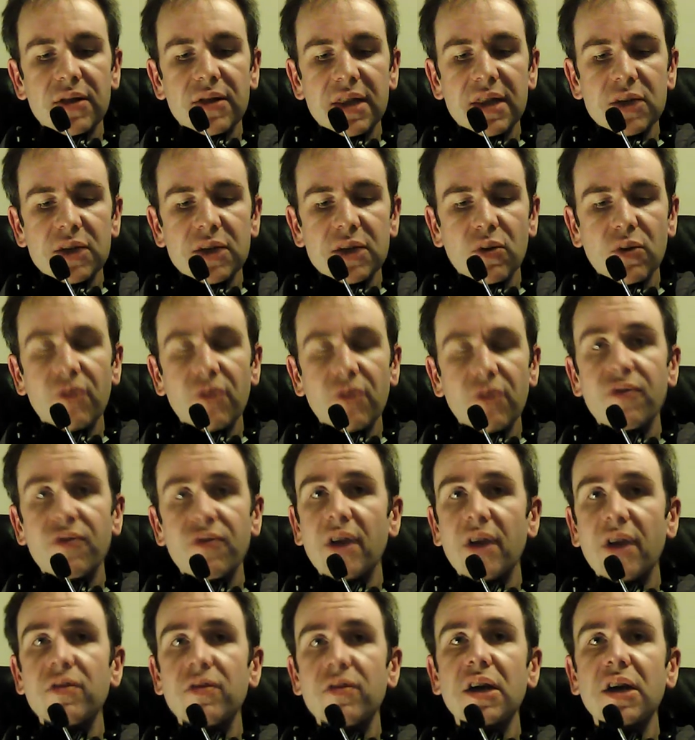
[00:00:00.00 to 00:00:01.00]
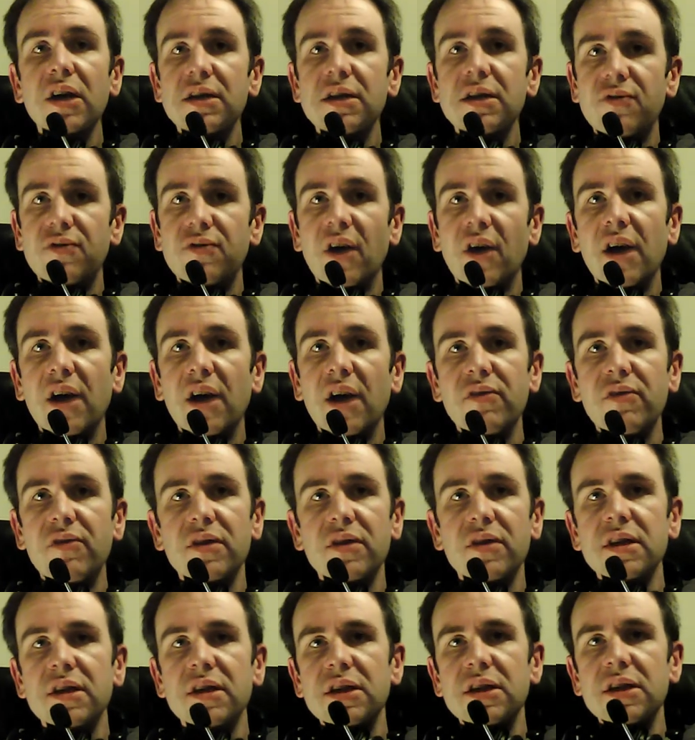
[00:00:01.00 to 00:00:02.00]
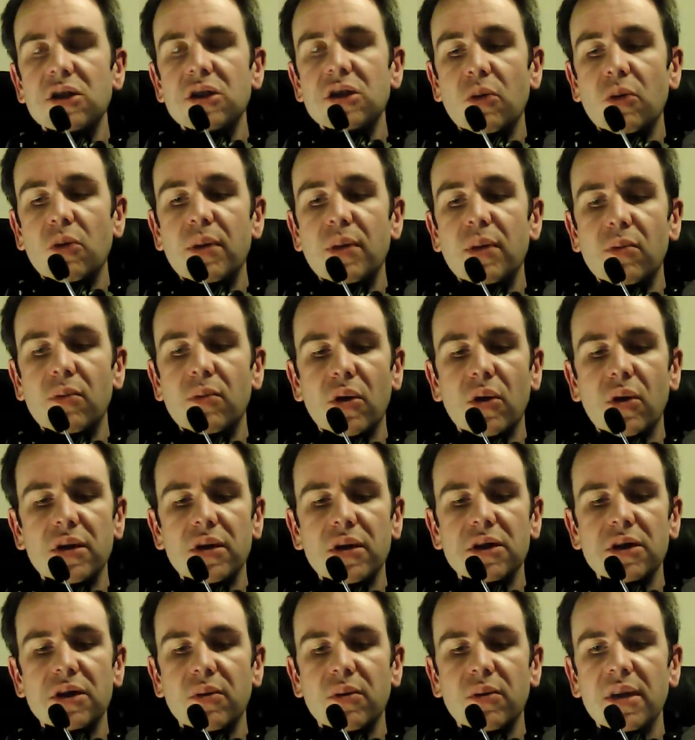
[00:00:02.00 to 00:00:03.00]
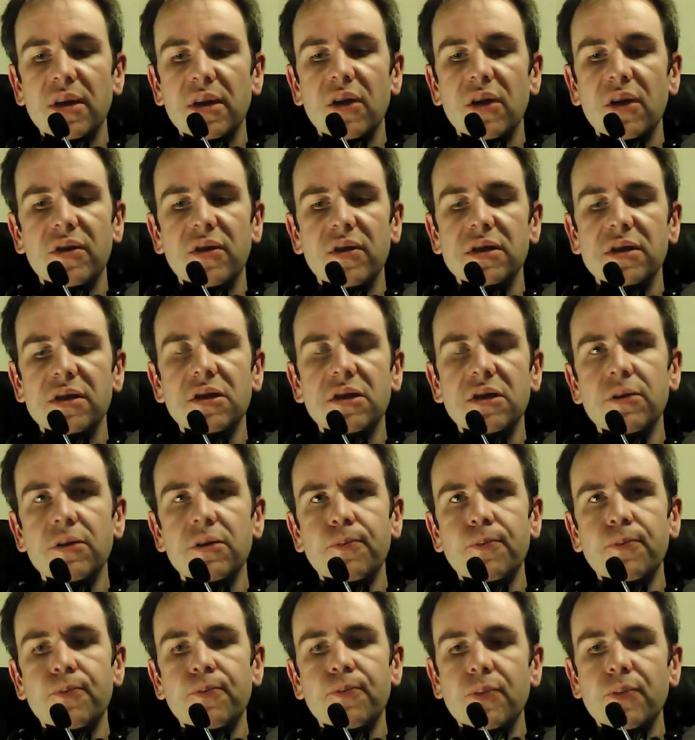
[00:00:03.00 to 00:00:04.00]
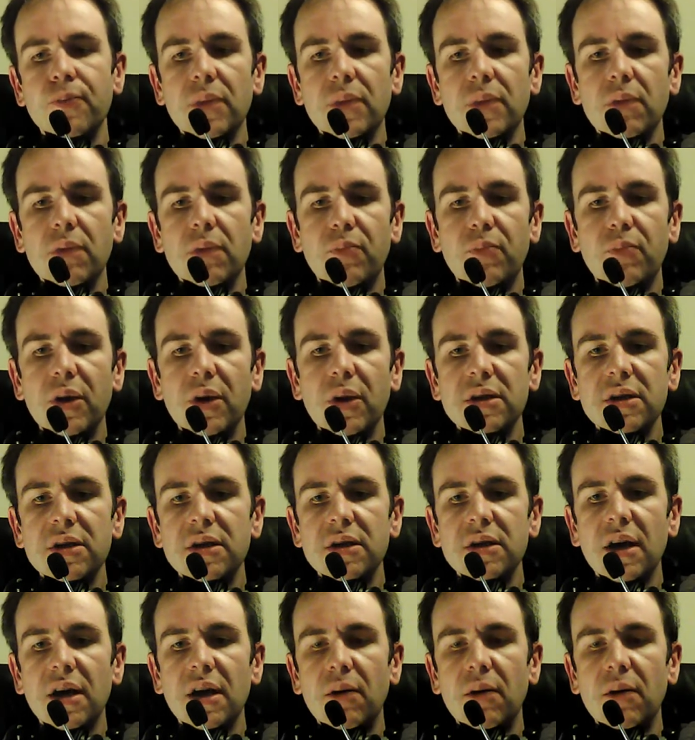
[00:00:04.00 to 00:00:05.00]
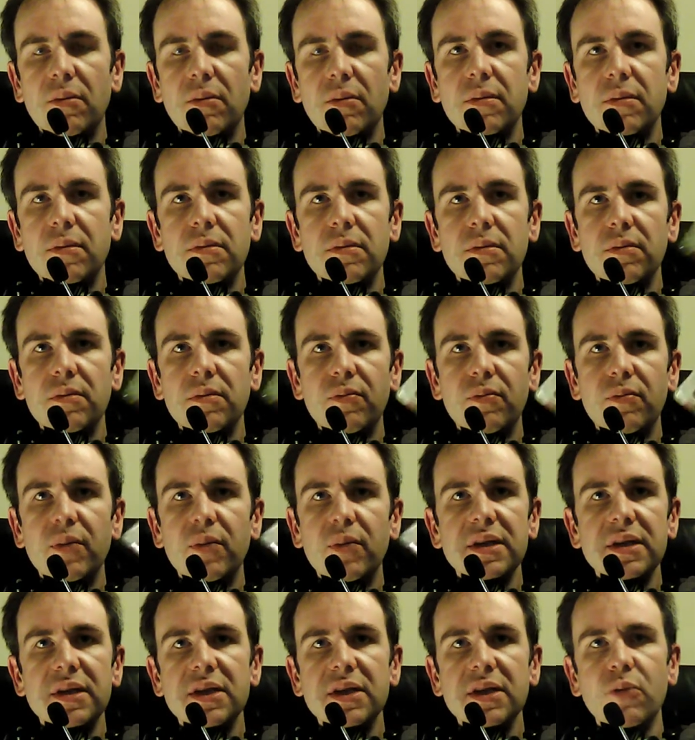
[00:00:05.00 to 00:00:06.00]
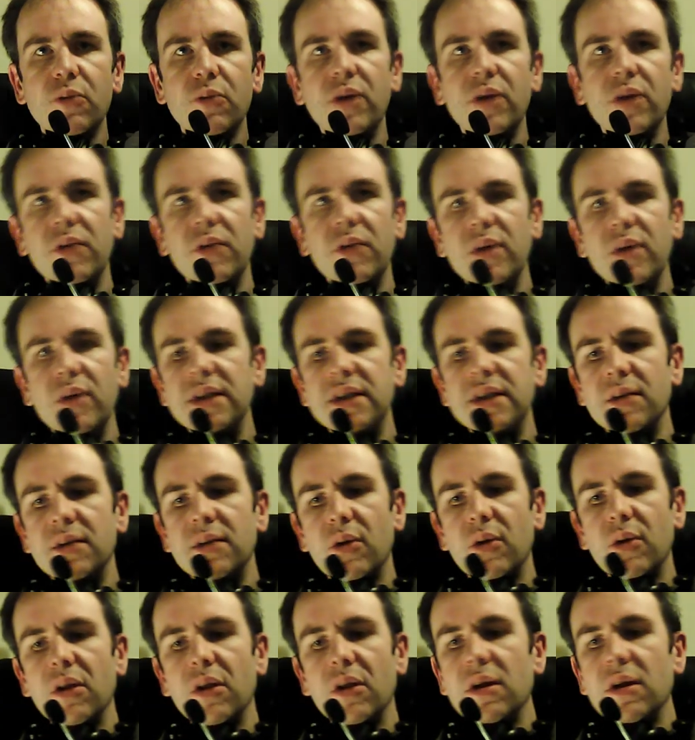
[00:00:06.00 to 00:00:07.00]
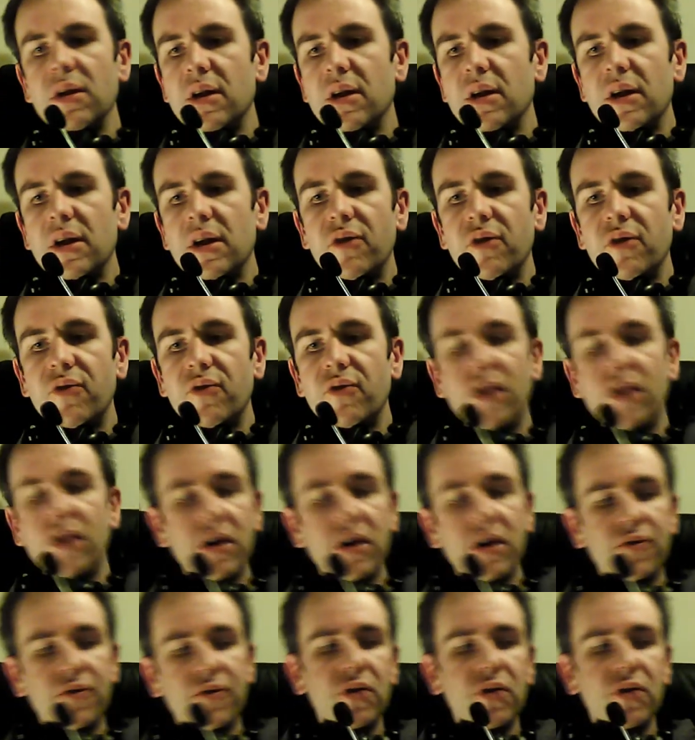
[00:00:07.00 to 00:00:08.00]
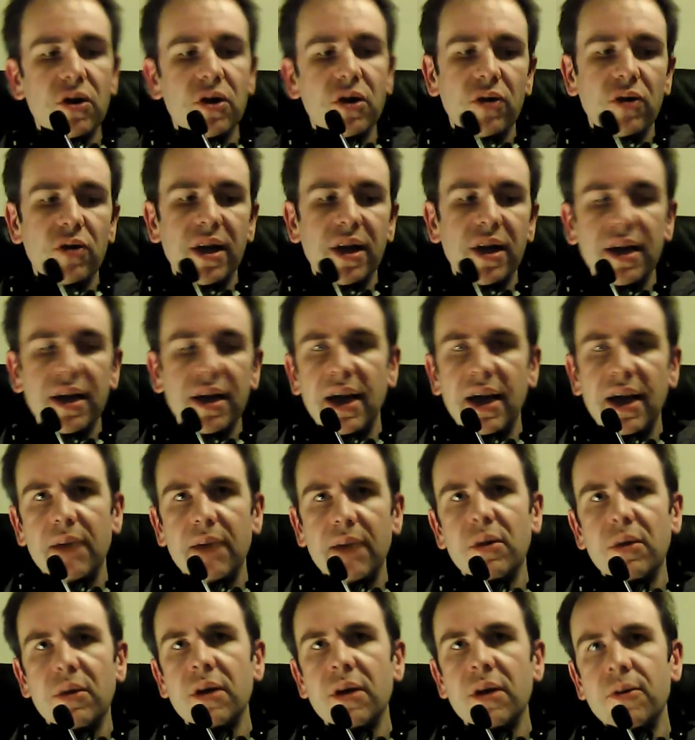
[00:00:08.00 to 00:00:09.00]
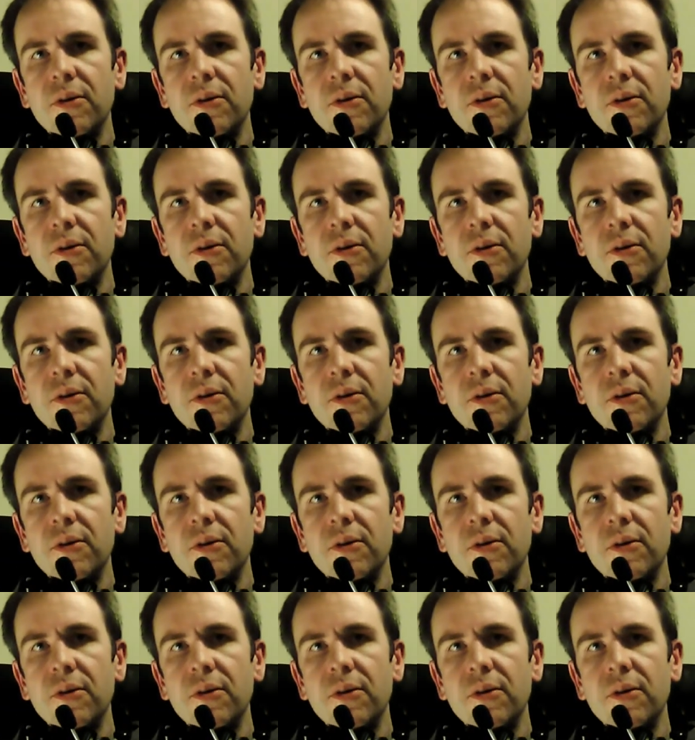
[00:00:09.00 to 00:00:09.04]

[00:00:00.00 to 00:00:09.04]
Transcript: This one $5.95, so a bit more than some of the others, but still pretty reasonable for a great game.